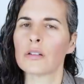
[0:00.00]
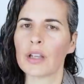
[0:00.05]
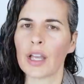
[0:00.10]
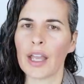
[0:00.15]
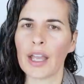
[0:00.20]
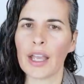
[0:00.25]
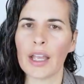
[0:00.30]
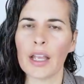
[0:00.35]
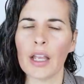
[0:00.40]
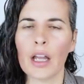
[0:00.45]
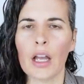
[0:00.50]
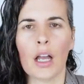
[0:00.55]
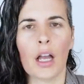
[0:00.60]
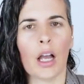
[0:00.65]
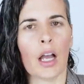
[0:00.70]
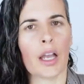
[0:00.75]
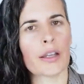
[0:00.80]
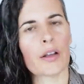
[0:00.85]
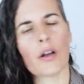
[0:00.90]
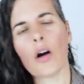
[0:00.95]
Okay?
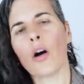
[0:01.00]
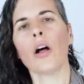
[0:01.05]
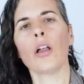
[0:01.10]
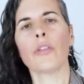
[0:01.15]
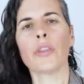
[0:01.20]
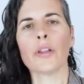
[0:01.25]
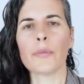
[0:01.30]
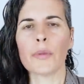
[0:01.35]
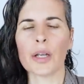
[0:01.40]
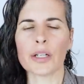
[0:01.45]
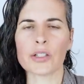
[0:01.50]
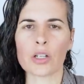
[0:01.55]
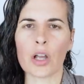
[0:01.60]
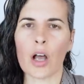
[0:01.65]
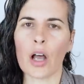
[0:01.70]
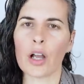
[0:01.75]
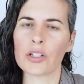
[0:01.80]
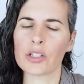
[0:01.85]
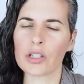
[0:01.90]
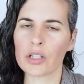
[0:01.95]
I call them, I
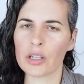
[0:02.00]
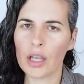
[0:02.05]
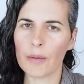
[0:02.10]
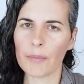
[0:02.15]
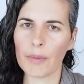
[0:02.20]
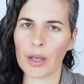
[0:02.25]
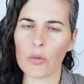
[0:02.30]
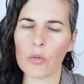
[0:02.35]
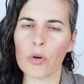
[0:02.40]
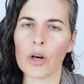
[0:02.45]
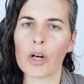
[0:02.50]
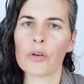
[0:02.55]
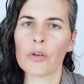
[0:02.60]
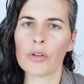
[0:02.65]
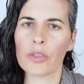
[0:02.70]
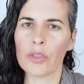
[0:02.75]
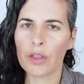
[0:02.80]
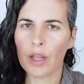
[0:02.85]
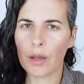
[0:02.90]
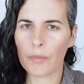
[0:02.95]
talk to them, I work
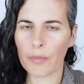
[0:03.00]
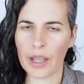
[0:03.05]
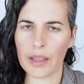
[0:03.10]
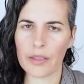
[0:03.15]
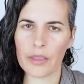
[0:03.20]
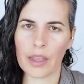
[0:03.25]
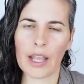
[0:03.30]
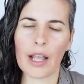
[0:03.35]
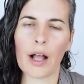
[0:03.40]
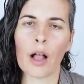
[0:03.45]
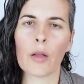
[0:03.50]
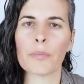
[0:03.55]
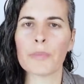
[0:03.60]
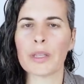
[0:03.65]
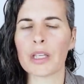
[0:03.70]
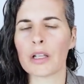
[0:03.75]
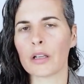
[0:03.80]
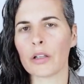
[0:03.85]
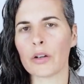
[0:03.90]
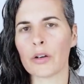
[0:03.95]
with them, I, they
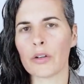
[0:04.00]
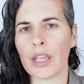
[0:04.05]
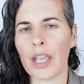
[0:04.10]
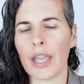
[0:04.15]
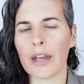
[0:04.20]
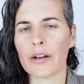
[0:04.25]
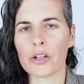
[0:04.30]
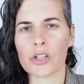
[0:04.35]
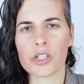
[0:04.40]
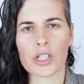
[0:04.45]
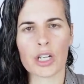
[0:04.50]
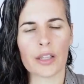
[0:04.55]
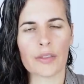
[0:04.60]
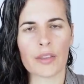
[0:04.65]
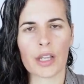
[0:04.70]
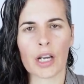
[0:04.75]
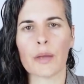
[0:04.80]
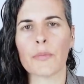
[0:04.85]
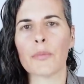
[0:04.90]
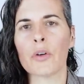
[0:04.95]
help me clear the energy,
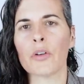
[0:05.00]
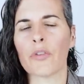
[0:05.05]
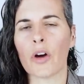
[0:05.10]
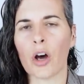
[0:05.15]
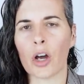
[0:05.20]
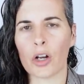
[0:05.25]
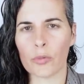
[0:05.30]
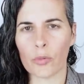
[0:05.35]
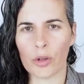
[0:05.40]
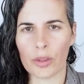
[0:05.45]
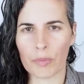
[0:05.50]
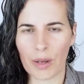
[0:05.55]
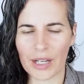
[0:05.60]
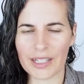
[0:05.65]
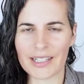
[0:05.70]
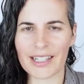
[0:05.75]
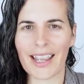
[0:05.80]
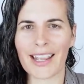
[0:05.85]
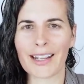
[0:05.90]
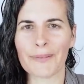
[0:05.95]
and then I move on with
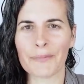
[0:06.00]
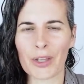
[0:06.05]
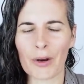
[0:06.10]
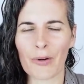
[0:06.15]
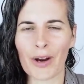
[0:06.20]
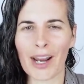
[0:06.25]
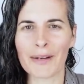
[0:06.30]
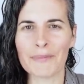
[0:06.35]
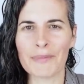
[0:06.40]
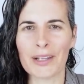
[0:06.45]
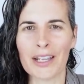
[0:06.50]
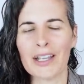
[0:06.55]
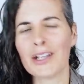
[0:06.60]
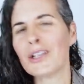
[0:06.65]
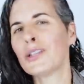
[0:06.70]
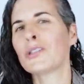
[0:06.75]
my day. All right?